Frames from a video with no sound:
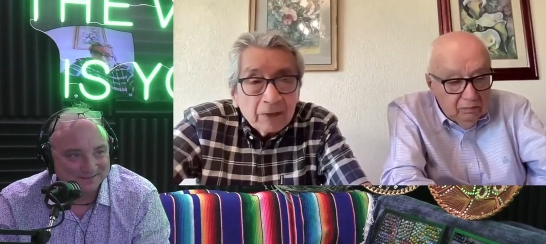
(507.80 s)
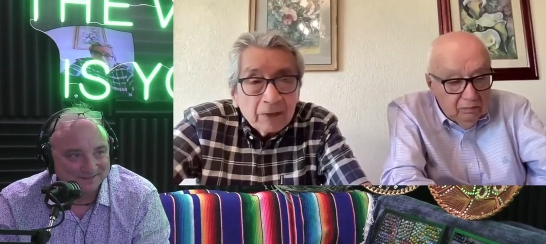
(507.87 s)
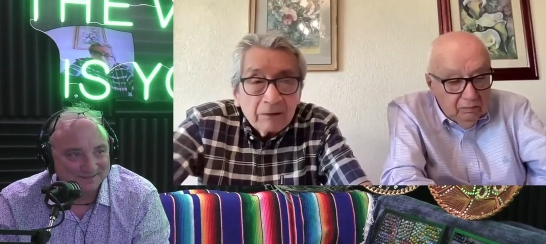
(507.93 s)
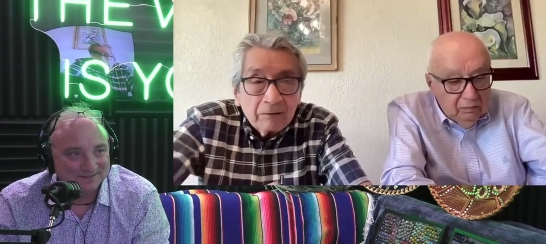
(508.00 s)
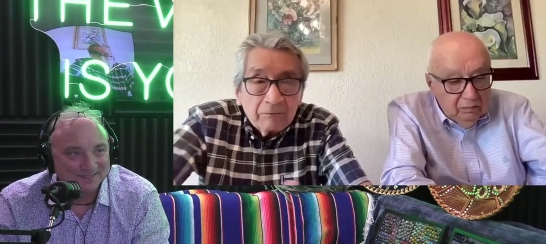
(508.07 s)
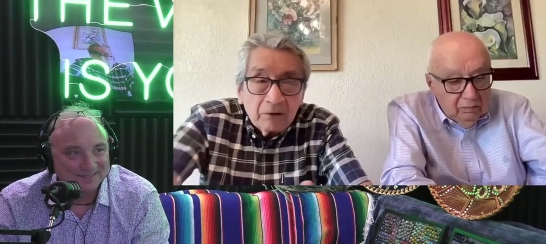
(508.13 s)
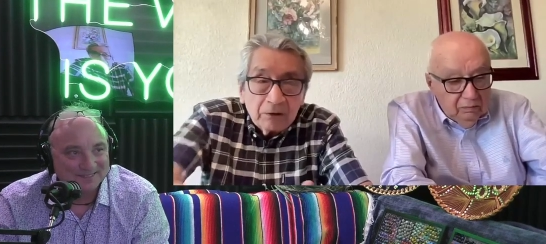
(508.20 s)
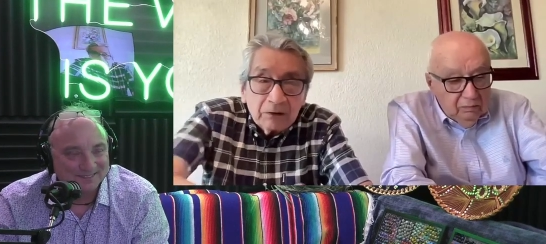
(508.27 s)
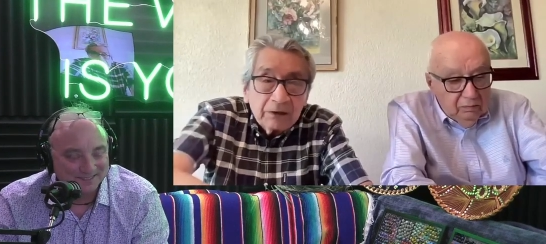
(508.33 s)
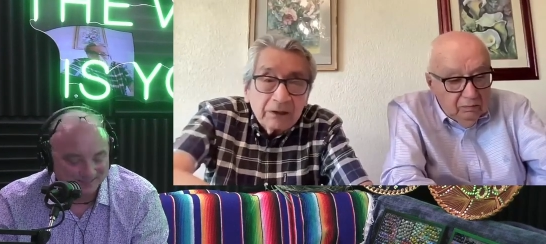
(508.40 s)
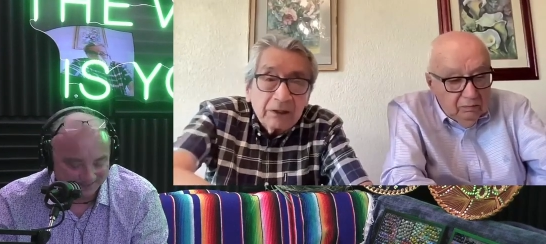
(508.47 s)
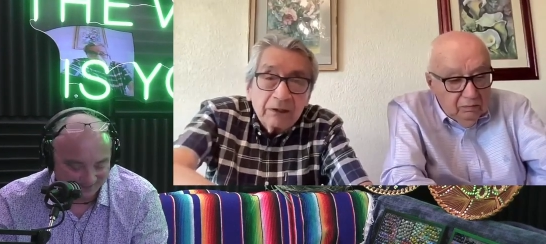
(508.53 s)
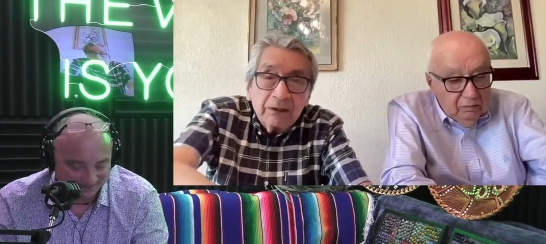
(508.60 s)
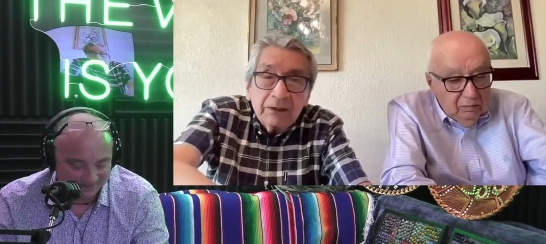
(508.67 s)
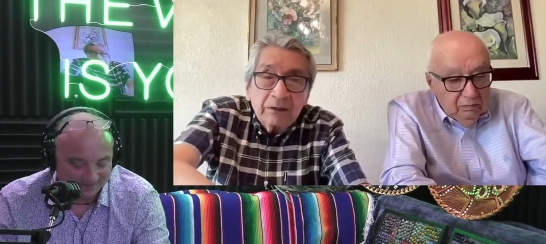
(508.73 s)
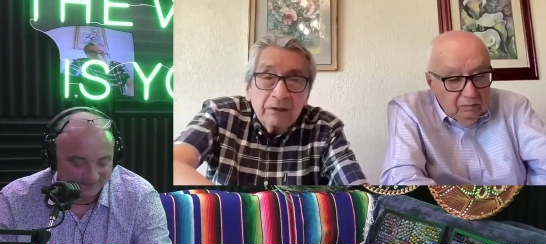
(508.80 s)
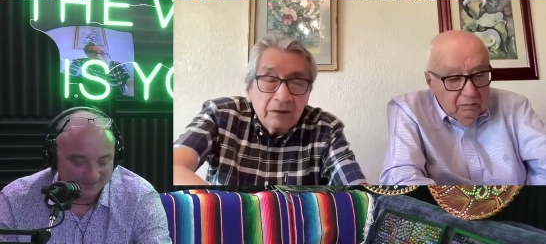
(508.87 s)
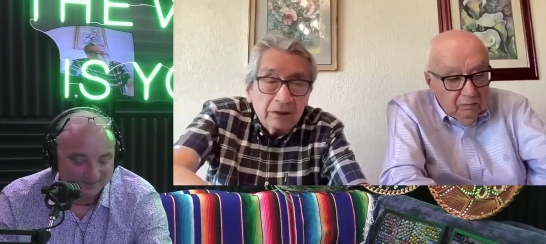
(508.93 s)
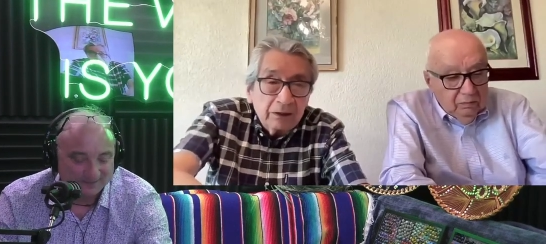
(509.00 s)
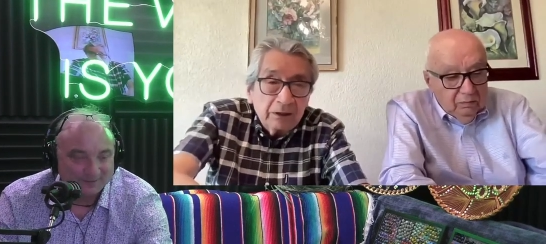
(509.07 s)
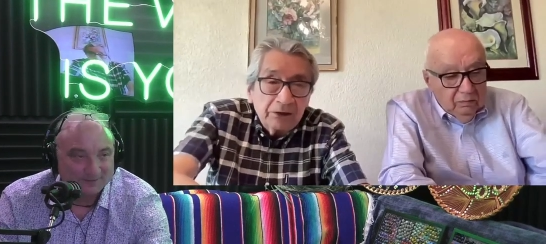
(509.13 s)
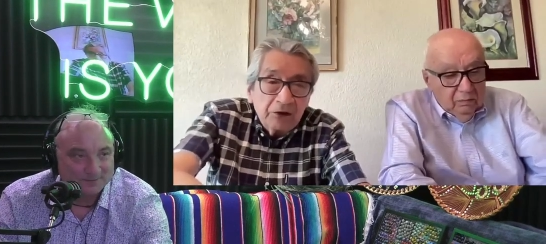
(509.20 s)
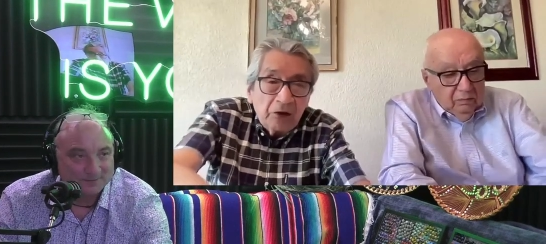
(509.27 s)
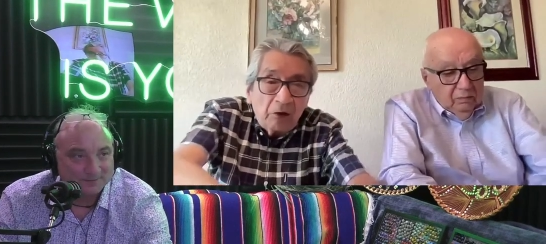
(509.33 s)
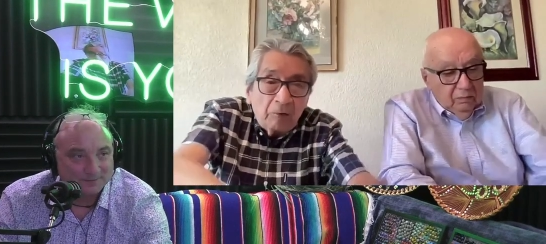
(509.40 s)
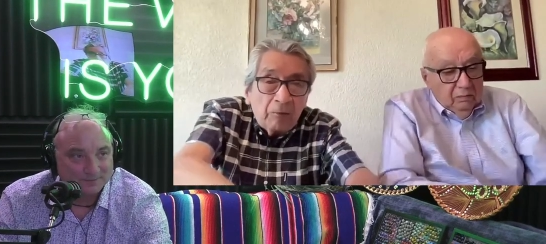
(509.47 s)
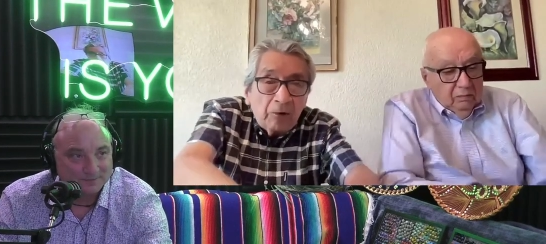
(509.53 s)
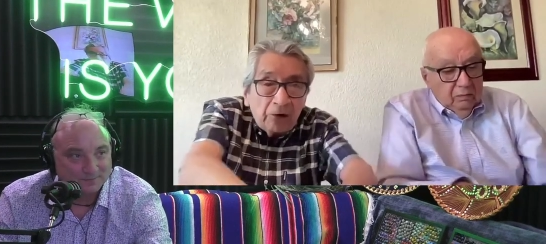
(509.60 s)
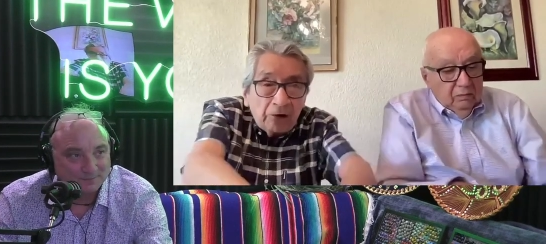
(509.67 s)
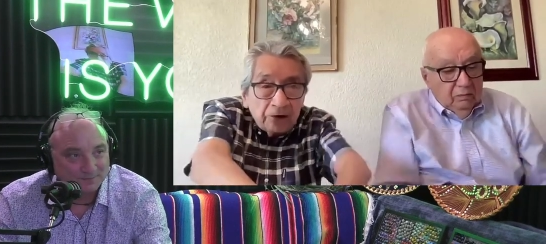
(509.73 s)
Speaker 1: but no
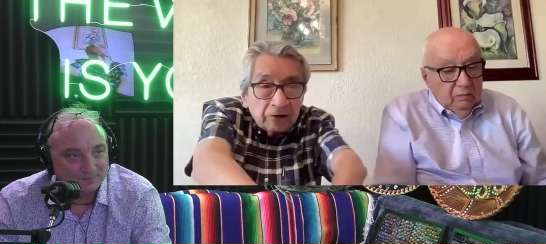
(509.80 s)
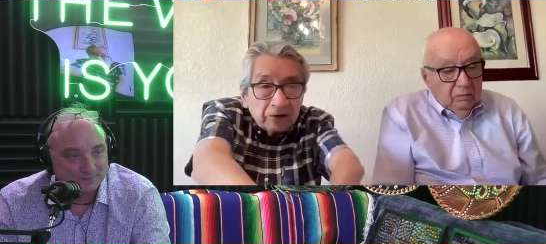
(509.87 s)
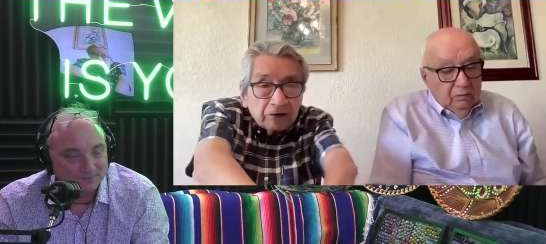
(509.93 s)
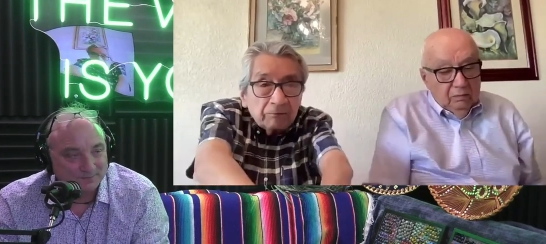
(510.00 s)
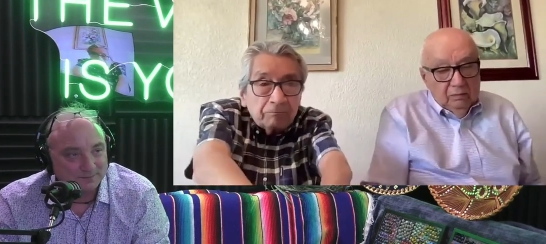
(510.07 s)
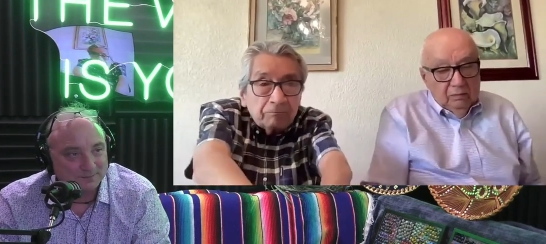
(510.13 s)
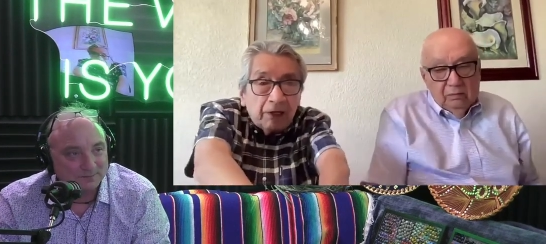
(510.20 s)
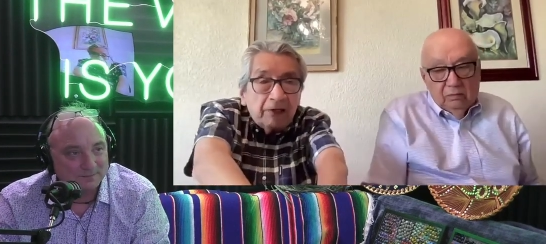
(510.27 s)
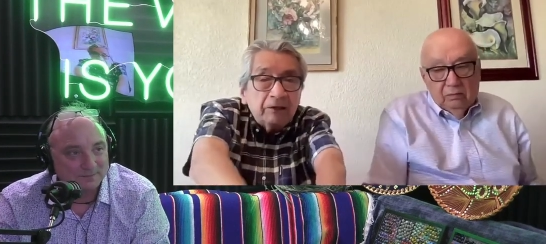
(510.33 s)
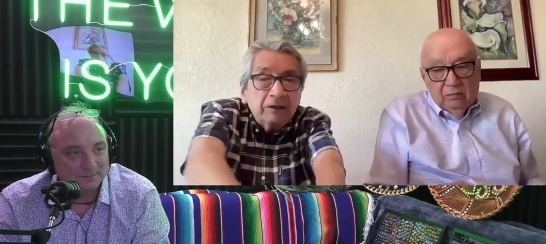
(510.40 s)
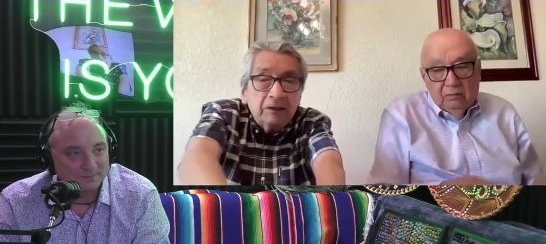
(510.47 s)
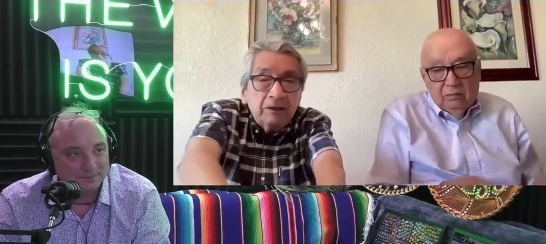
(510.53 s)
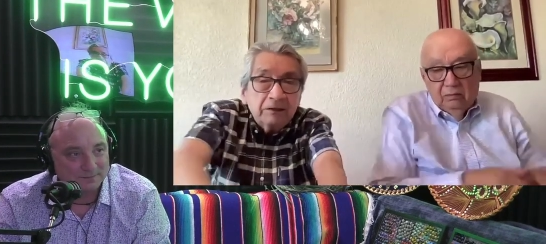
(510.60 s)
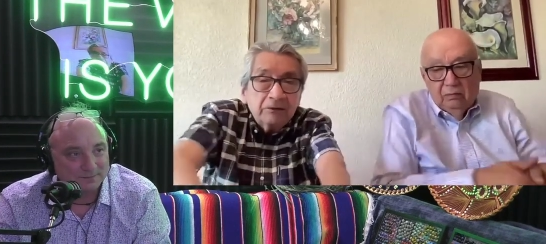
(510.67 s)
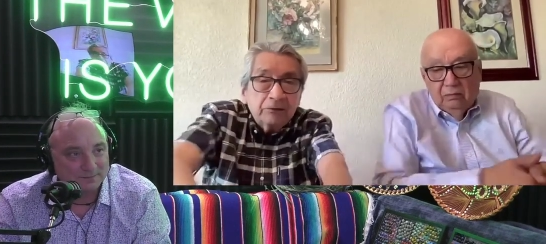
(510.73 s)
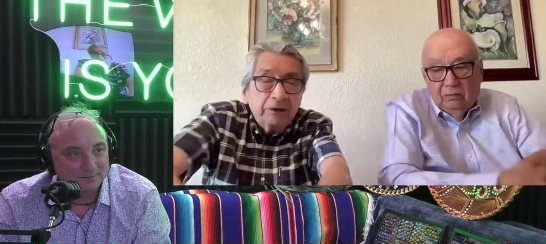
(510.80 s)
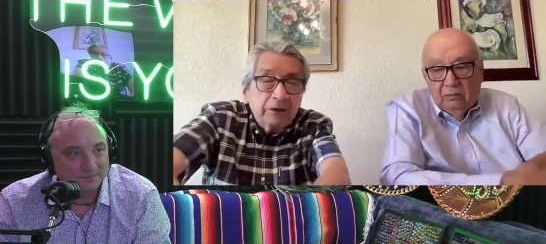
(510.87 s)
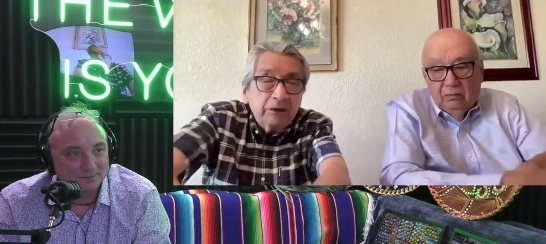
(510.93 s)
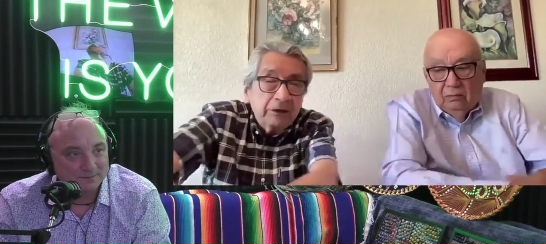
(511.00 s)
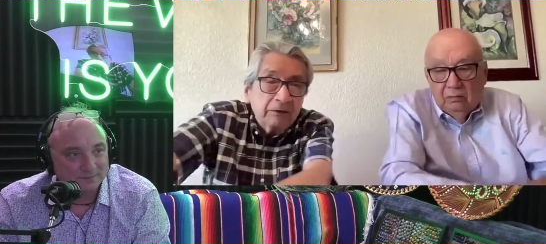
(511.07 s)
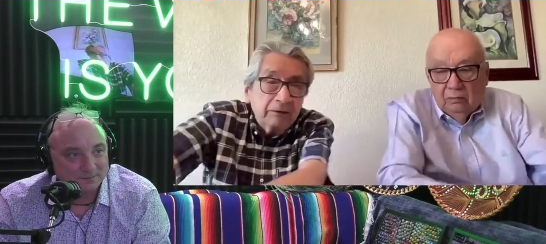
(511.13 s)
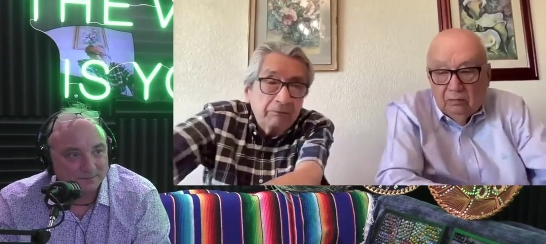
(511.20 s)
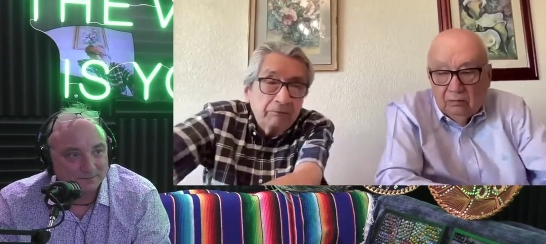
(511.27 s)
more partners with the